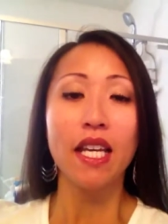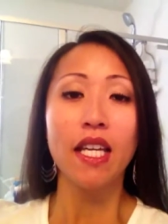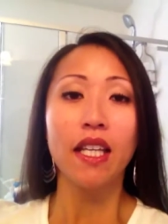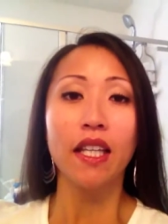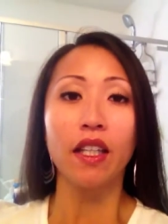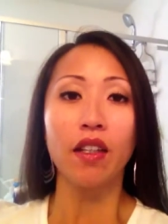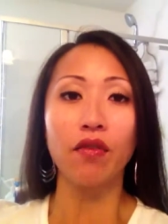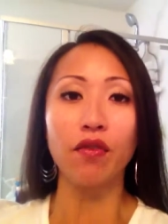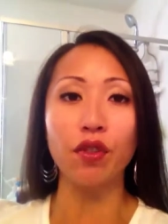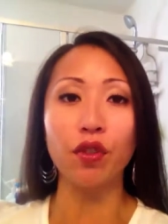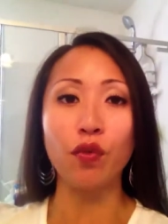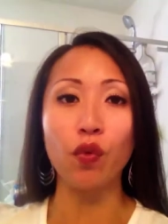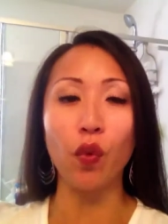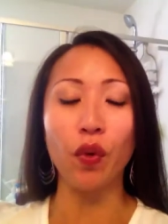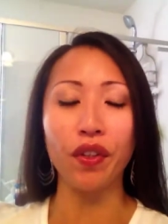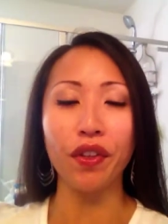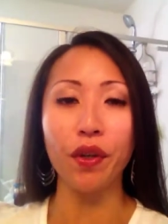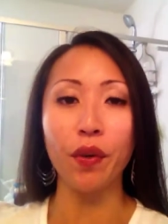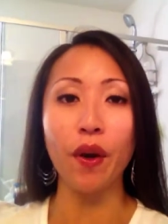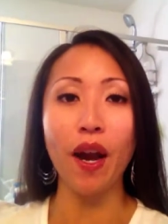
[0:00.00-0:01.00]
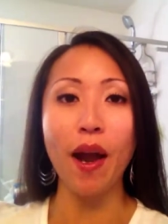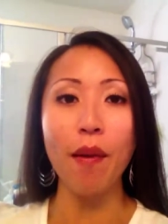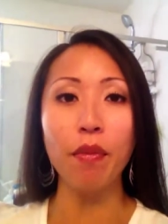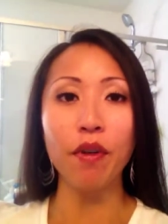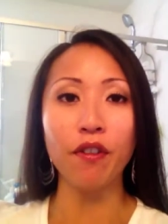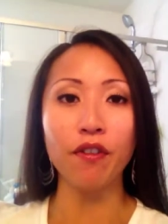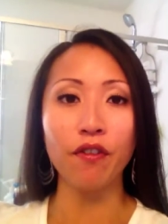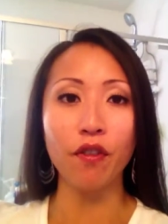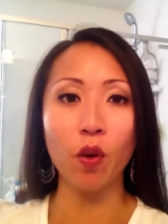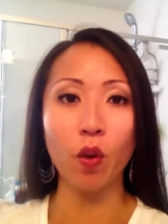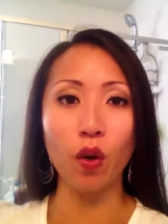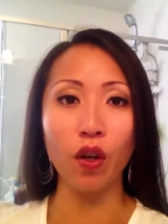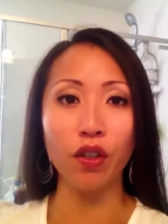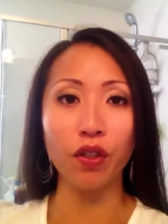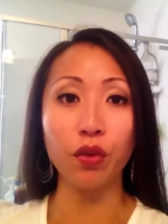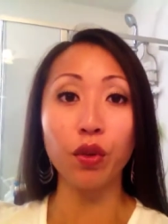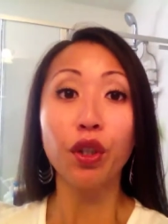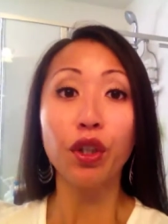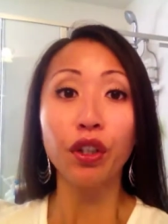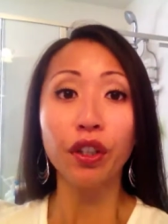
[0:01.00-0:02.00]
If you've worn the wrap before, you
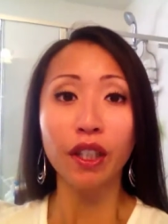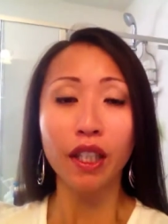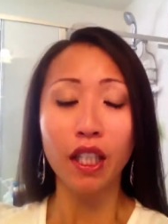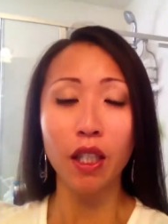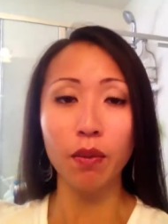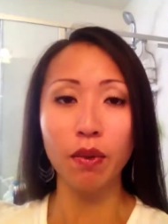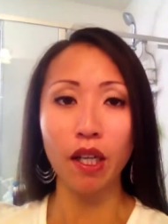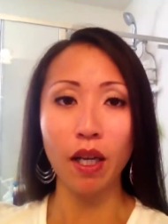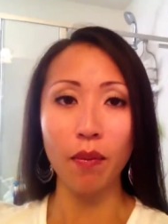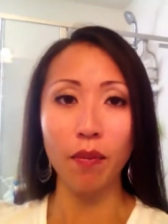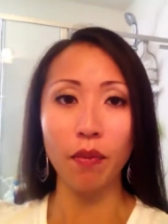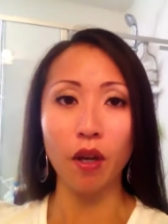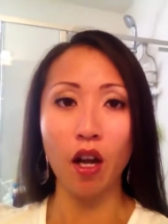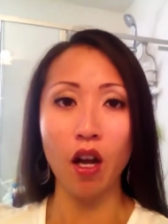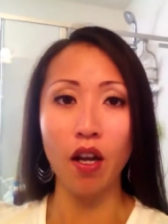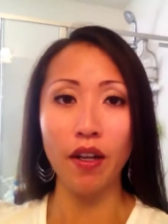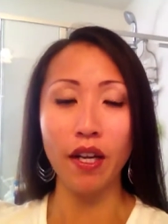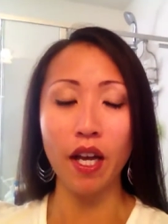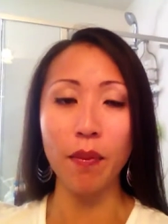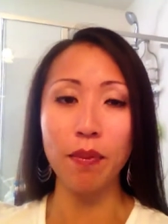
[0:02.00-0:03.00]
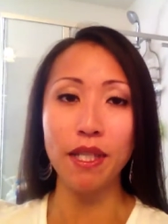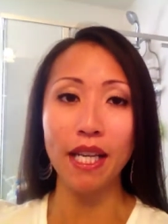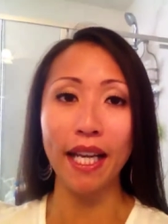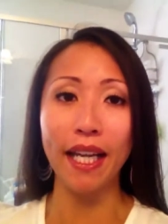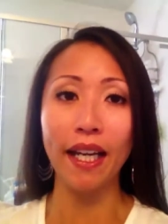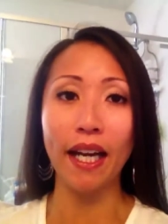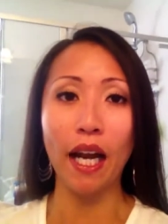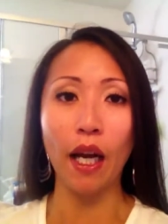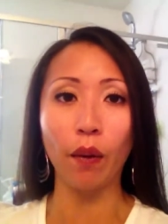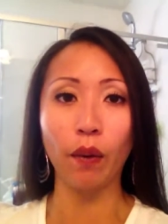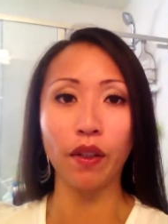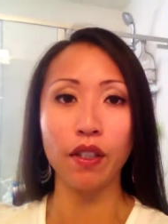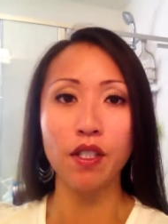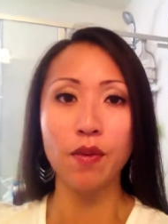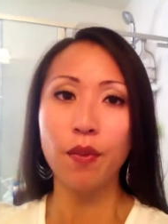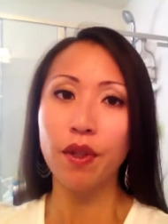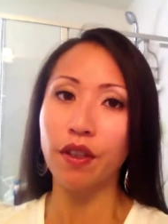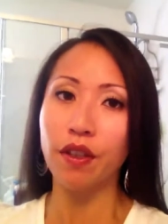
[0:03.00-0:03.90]
could keep it up on up to 8 hours, but